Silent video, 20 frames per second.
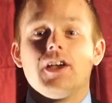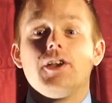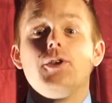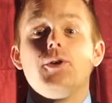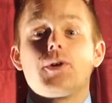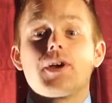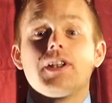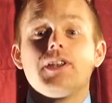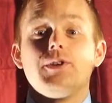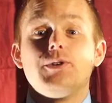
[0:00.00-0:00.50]

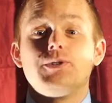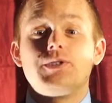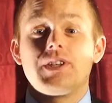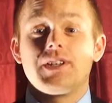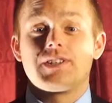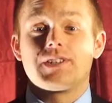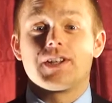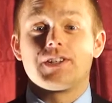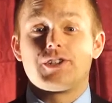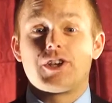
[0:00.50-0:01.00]
You can use
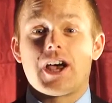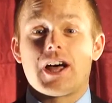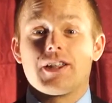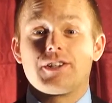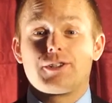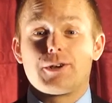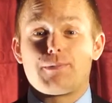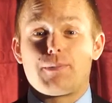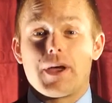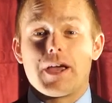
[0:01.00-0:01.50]
these to
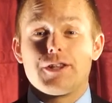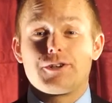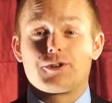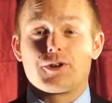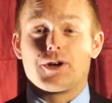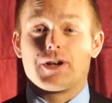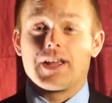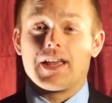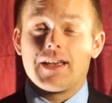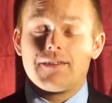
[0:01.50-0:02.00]
challenge a
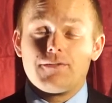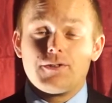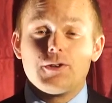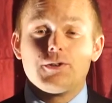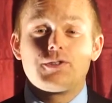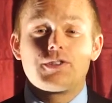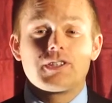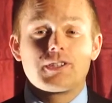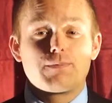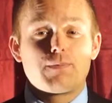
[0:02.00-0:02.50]
patron if you
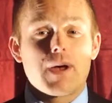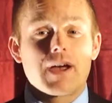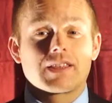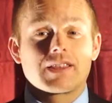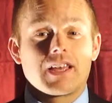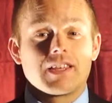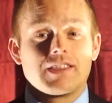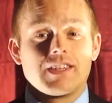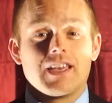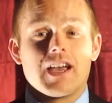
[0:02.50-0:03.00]
suspect
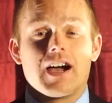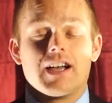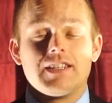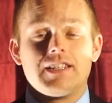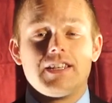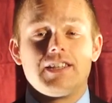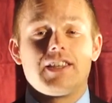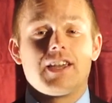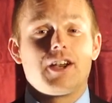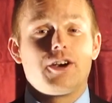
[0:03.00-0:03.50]
that the
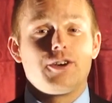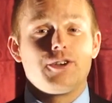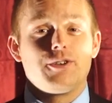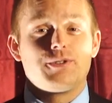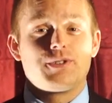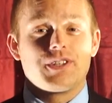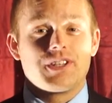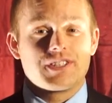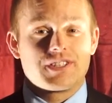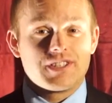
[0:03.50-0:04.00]
ID they are
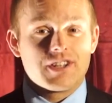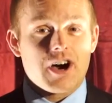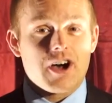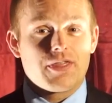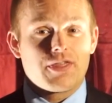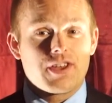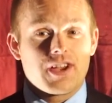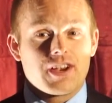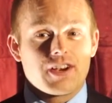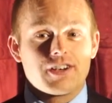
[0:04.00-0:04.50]
using is
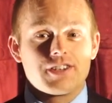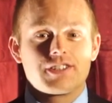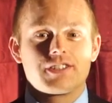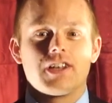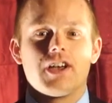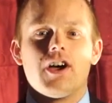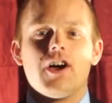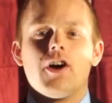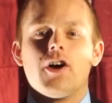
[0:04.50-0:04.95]
not theirs